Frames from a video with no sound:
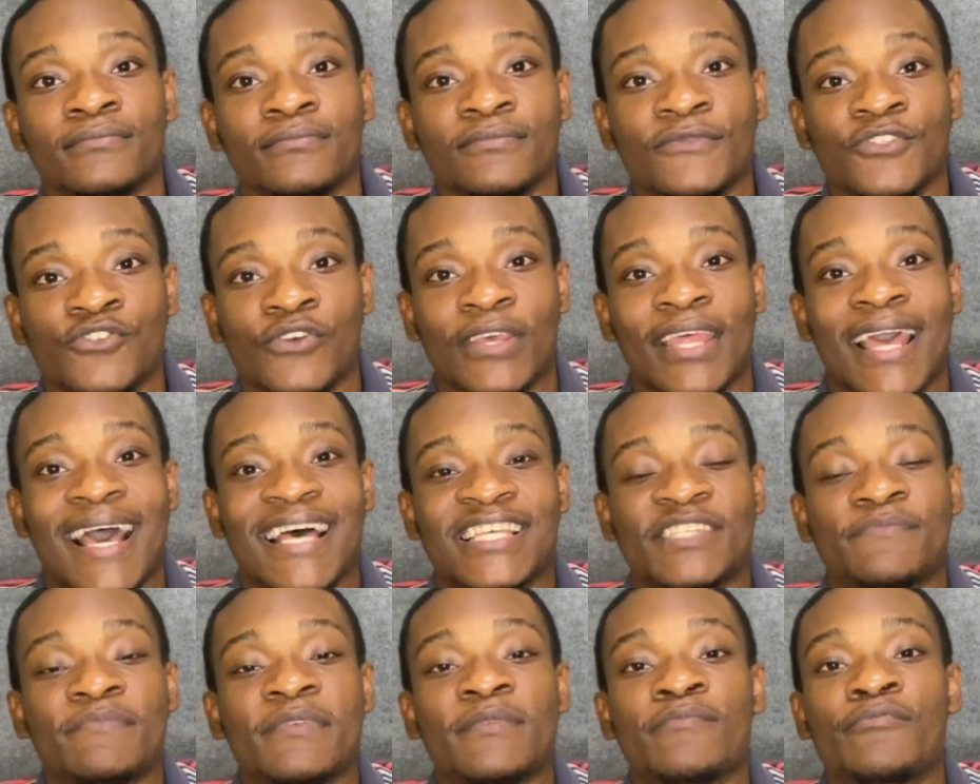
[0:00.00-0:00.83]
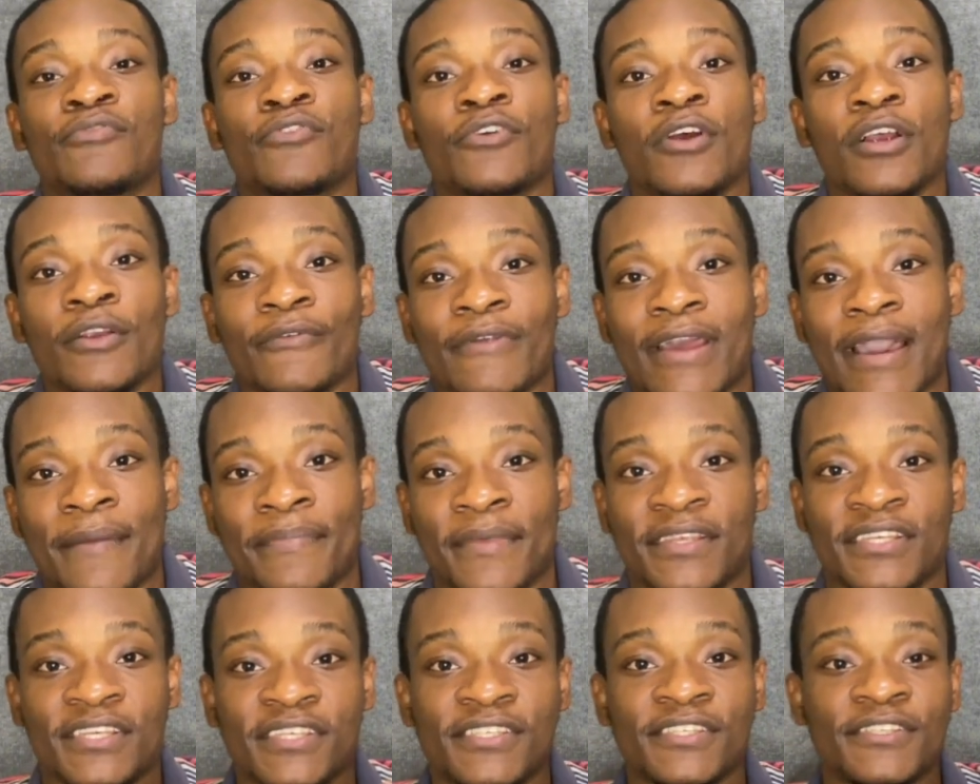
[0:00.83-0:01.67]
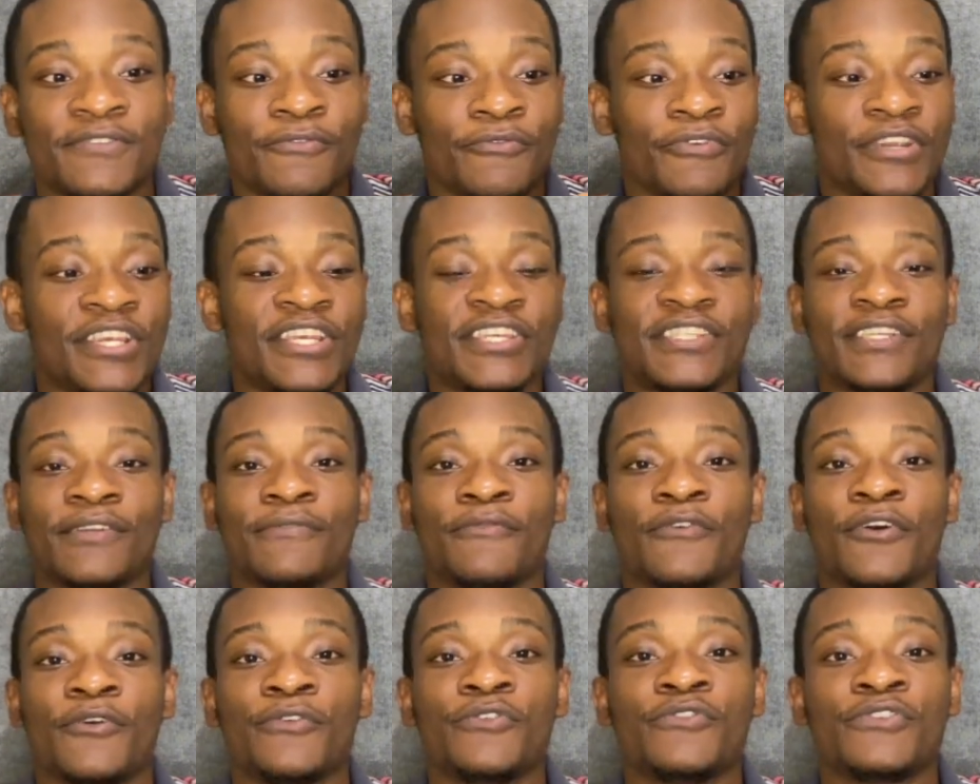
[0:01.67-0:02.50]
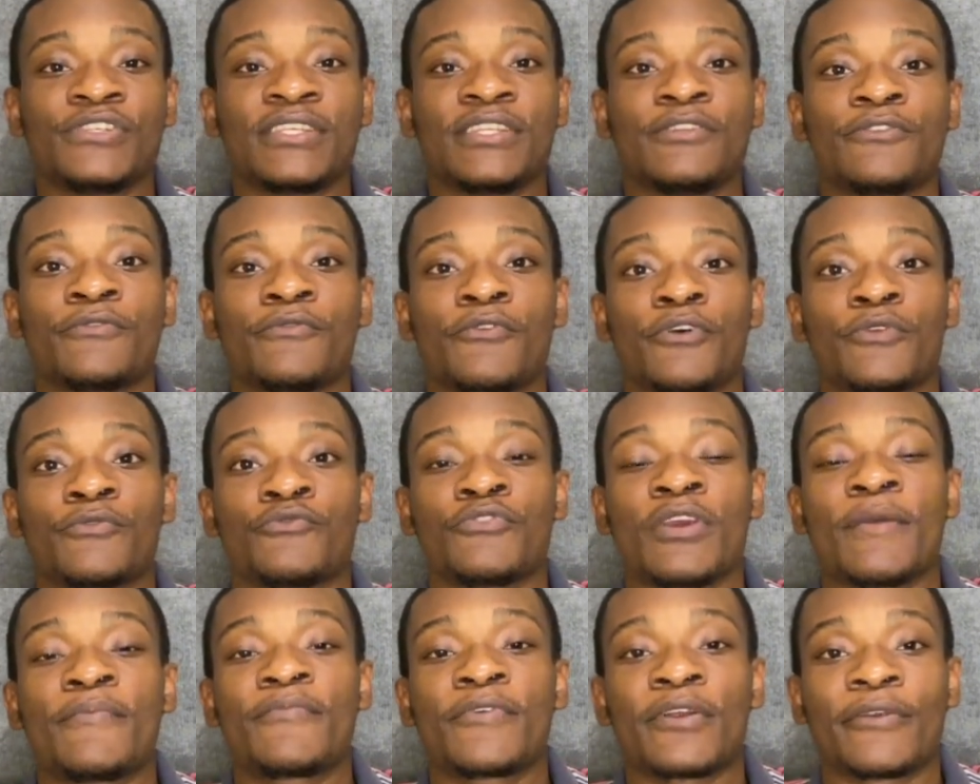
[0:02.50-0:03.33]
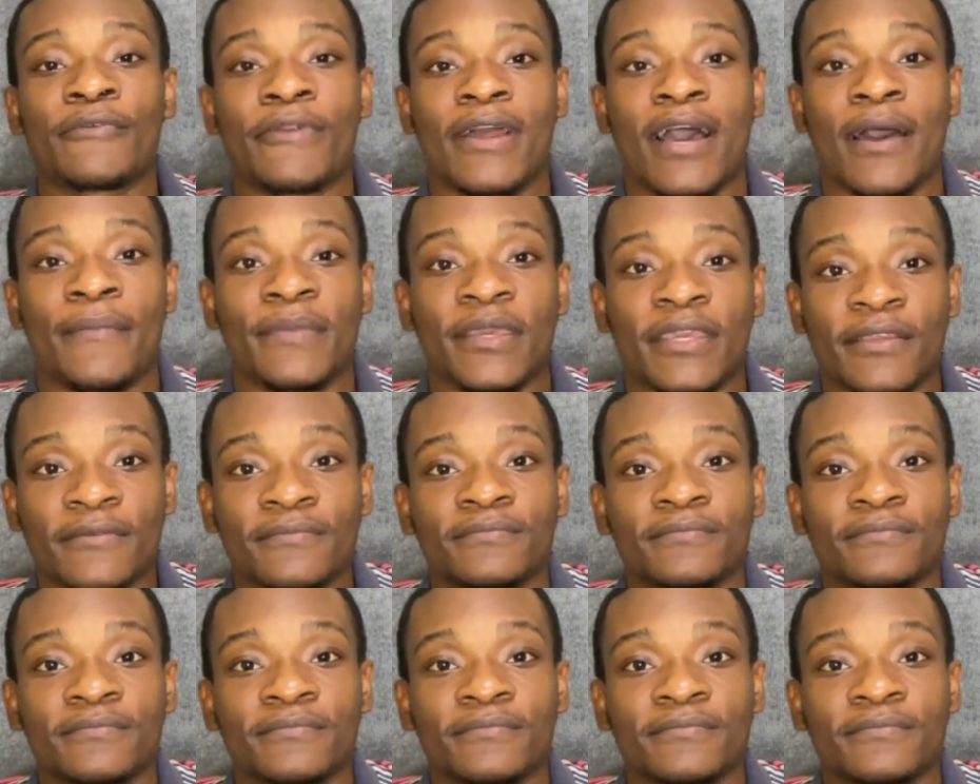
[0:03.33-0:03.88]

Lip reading: So it has been programmed. This is the reason we're using the word reprogramming.